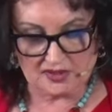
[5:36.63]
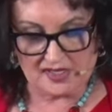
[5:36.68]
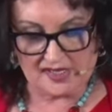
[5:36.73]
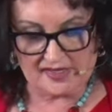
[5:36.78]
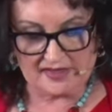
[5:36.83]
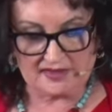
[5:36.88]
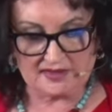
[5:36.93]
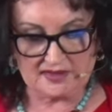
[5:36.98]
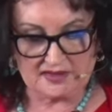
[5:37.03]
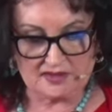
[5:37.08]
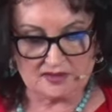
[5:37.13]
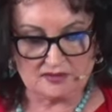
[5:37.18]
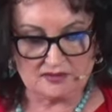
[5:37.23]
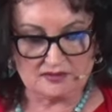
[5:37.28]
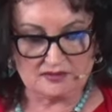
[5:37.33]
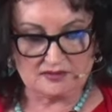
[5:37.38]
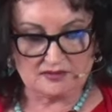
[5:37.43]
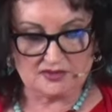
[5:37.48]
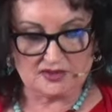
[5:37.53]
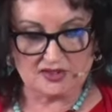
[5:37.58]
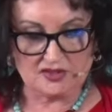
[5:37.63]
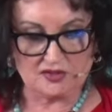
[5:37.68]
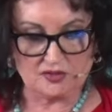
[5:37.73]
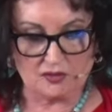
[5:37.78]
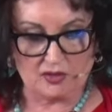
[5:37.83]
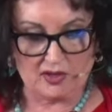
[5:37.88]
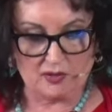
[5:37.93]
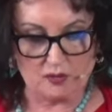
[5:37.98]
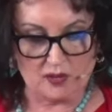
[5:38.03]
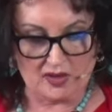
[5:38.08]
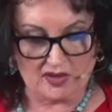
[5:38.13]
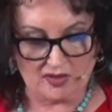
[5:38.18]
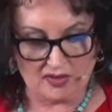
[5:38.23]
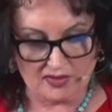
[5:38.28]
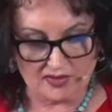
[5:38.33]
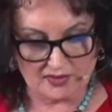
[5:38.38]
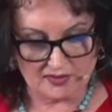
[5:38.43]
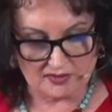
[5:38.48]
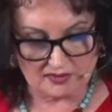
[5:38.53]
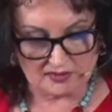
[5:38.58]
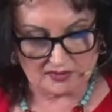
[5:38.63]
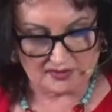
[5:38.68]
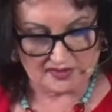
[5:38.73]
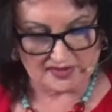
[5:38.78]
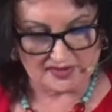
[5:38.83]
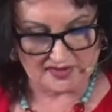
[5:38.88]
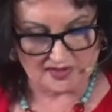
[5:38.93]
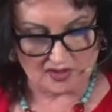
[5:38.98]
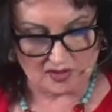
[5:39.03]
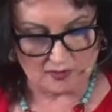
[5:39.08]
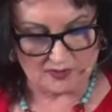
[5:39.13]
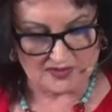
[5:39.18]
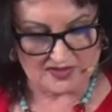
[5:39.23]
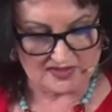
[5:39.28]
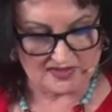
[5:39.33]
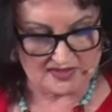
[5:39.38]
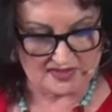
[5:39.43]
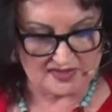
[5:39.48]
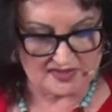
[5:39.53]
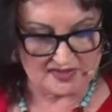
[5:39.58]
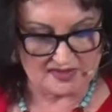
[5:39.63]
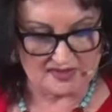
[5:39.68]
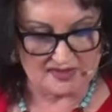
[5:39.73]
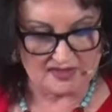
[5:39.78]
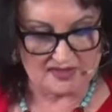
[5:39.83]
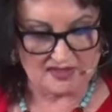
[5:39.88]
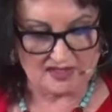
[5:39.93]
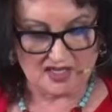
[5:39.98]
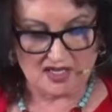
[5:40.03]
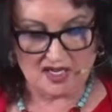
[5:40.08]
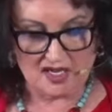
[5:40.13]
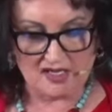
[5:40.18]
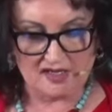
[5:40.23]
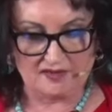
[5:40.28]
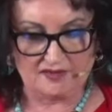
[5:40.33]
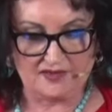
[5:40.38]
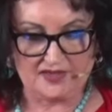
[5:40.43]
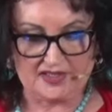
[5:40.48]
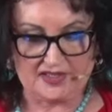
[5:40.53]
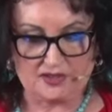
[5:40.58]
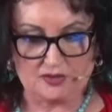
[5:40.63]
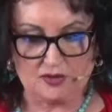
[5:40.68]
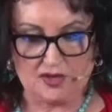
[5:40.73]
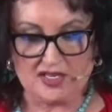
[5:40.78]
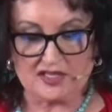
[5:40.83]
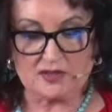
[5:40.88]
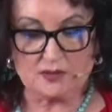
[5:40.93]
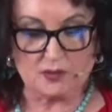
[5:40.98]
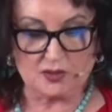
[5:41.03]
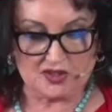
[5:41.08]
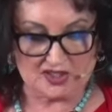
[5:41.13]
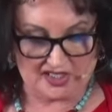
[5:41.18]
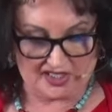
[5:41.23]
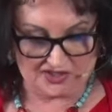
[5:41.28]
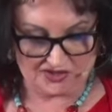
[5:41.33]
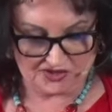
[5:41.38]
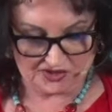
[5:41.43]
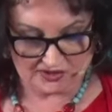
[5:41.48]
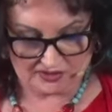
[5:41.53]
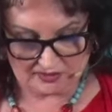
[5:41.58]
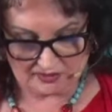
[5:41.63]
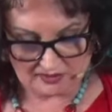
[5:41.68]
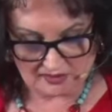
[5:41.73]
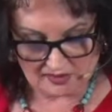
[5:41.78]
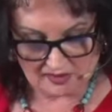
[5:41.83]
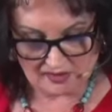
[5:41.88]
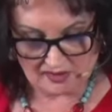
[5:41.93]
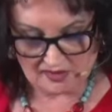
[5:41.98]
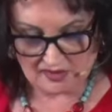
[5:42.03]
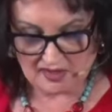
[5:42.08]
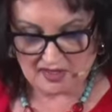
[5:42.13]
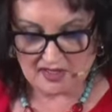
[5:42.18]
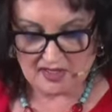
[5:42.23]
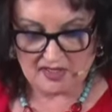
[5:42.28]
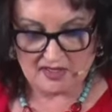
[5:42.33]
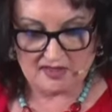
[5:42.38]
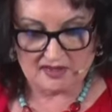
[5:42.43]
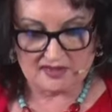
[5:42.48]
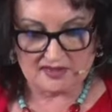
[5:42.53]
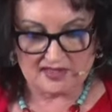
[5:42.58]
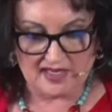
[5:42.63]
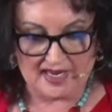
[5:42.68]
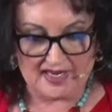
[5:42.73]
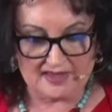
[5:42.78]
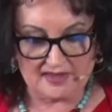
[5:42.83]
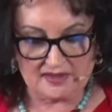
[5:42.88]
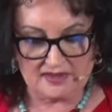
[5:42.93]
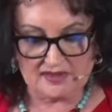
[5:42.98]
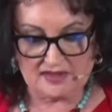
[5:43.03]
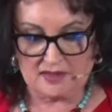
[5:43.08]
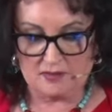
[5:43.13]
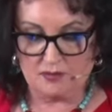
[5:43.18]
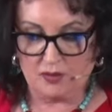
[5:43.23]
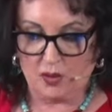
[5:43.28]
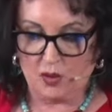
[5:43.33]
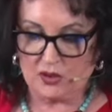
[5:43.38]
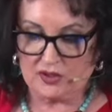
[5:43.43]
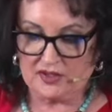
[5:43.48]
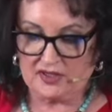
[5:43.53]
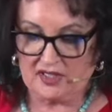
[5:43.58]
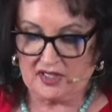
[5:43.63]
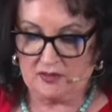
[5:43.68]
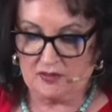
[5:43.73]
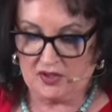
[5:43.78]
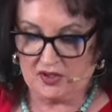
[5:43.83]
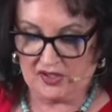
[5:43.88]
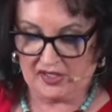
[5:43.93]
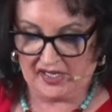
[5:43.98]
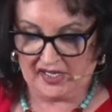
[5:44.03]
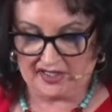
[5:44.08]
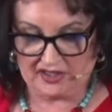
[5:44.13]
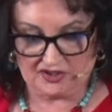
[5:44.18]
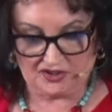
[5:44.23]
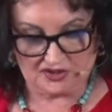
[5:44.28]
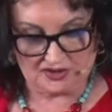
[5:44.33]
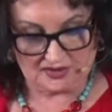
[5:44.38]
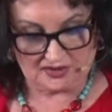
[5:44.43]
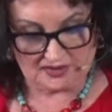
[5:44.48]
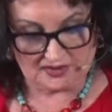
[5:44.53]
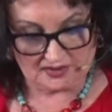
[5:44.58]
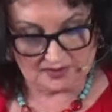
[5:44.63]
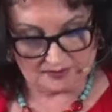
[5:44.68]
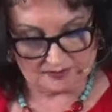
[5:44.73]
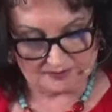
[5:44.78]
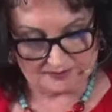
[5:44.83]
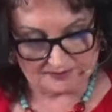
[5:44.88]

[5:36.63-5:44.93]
lines, destroy wealth, disarm the citizens, affect transportation, silence important communications